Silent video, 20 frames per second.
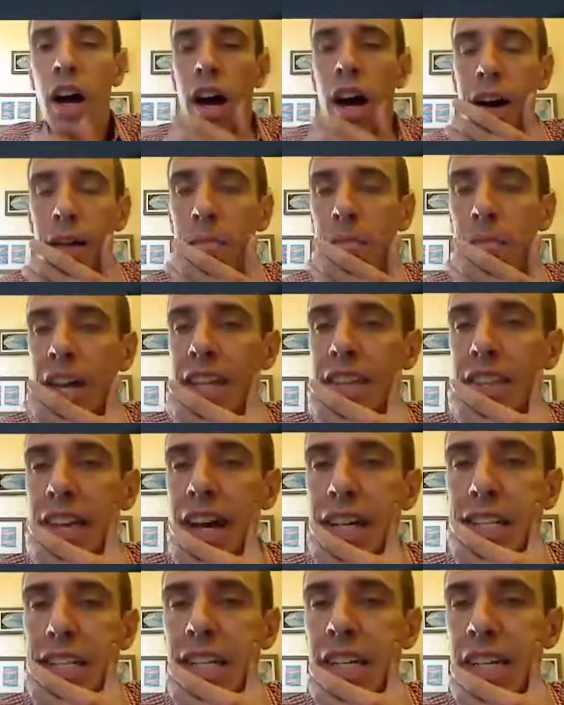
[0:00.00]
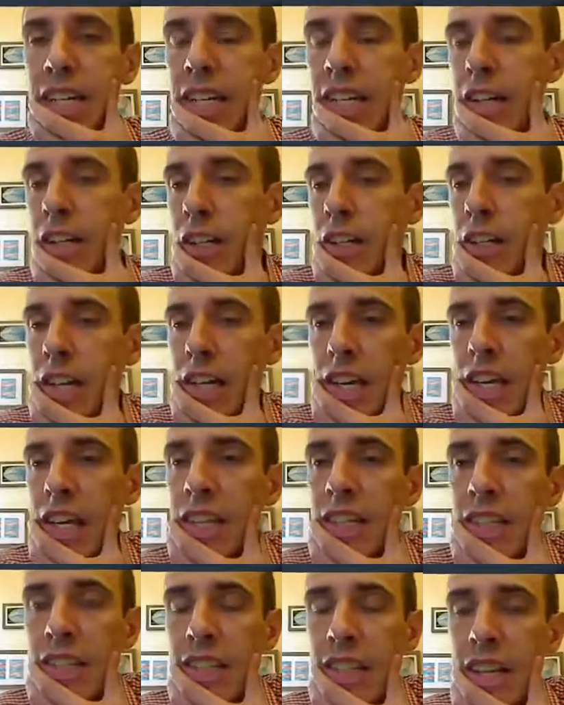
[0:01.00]
And the idea here
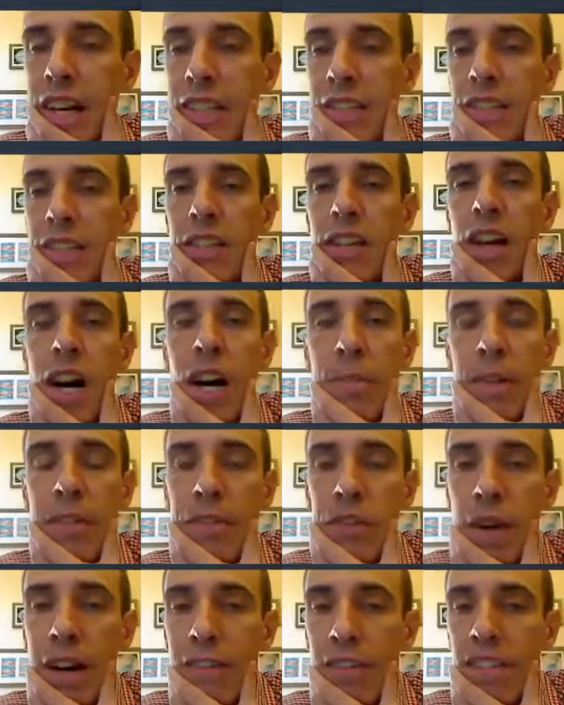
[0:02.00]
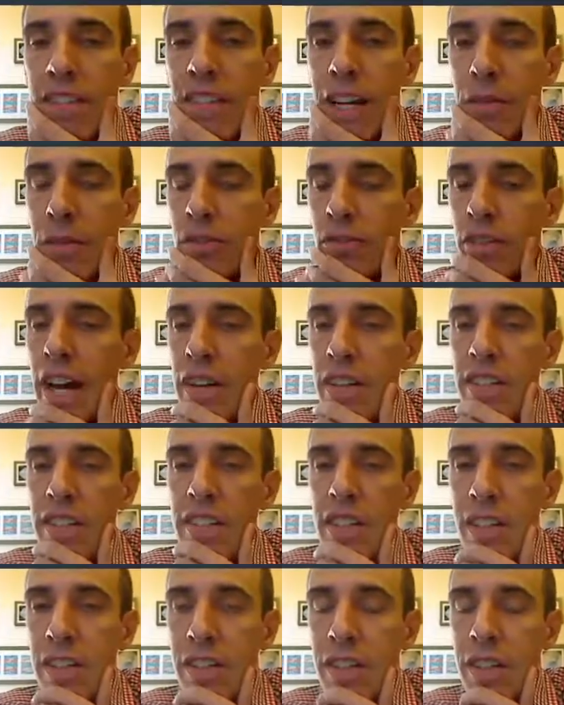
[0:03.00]
is that if you have a sediment routing
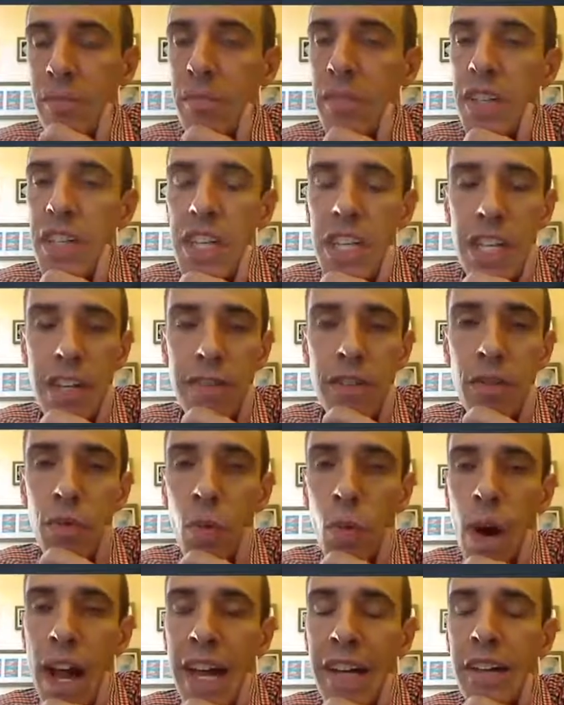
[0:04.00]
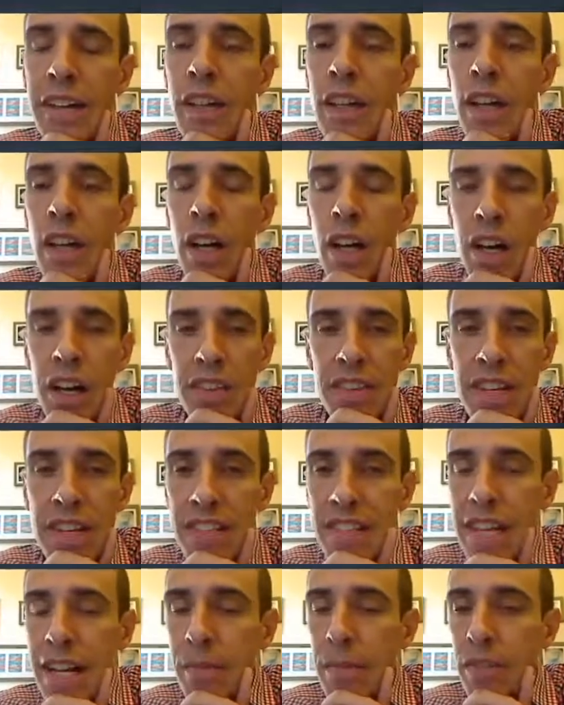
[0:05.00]
system, even when
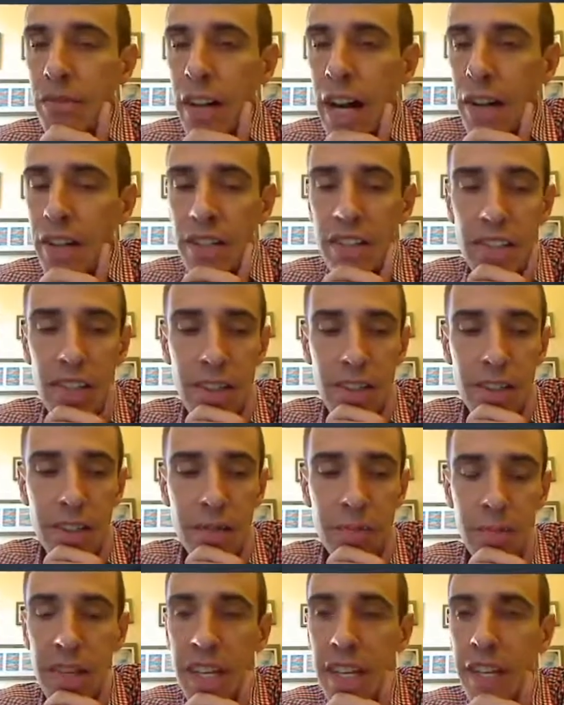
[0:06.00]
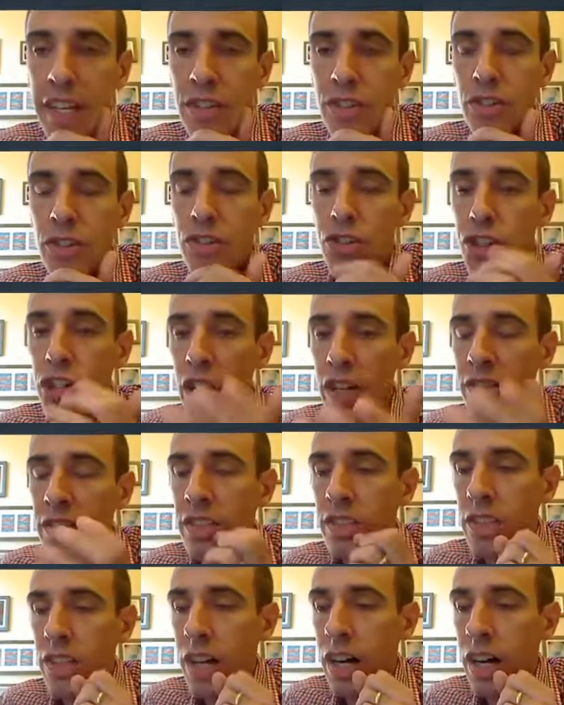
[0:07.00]
this sediment routing system is just